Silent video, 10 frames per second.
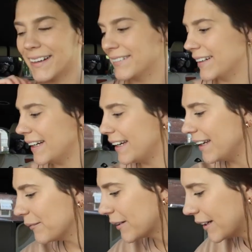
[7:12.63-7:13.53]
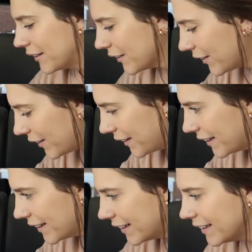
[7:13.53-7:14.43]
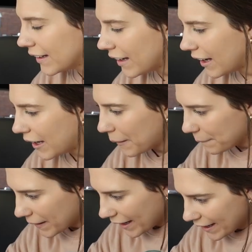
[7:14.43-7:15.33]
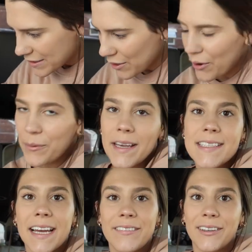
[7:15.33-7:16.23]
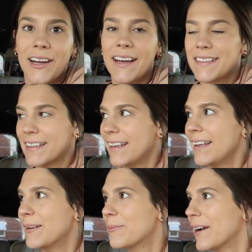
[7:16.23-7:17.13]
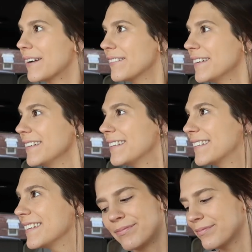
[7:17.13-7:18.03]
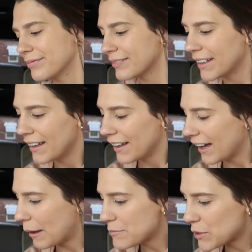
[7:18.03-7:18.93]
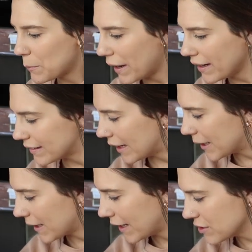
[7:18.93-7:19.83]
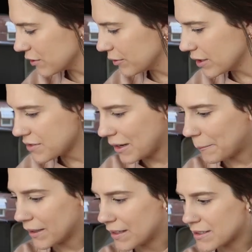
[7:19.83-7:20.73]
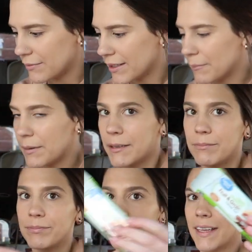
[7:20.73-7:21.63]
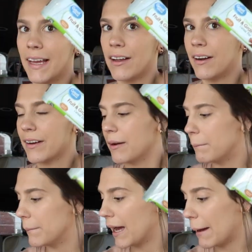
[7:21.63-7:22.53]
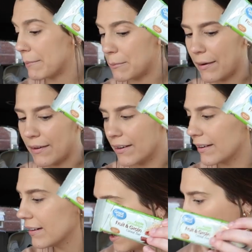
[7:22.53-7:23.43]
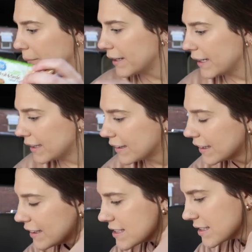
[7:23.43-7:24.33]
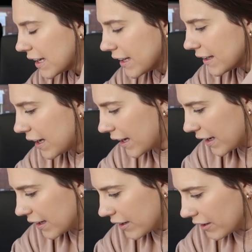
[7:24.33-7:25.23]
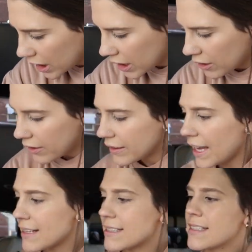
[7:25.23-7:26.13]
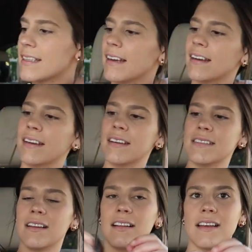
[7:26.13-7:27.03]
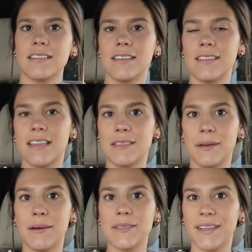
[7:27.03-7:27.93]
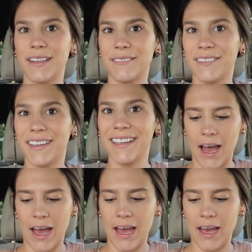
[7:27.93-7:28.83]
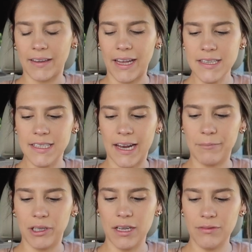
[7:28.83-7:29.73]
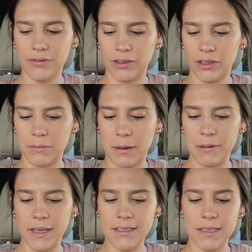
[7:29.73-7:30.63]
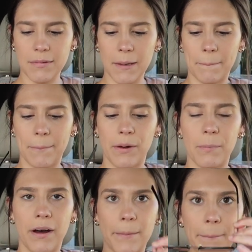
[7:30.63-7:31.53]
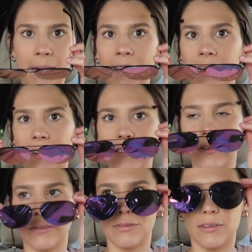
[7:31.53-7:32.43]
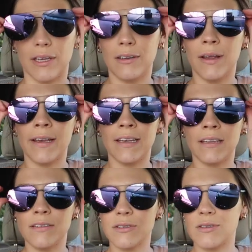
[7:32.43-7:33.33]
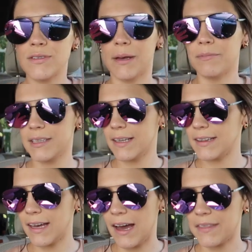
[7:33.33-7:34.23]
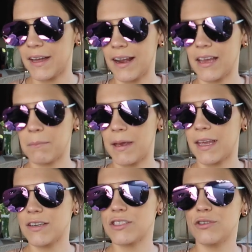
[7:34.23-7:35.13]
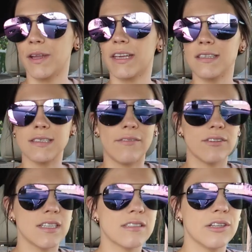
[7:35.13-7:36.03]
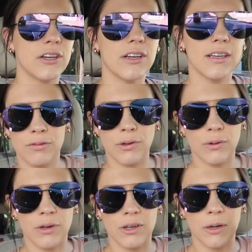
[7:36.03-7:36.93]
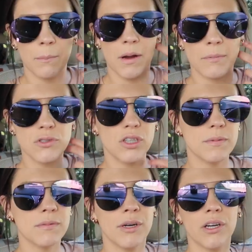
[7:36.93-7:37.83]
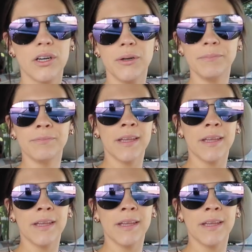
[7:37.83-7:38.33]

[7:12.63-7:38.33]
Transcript: Alrighty, we're in the car. Um, as always, I forgot to eat breakfast. I'm so bad at that. I should really stop and get something, but I got an apple bar. I'm gonna eat this, and then, yes, sunglasses. That's what I was looking for. I, like I said, I'm looking for maybe like some like bell-bottom pants or flare leggings or something like that that I can make into like a seventies look for mom's group tomorrow.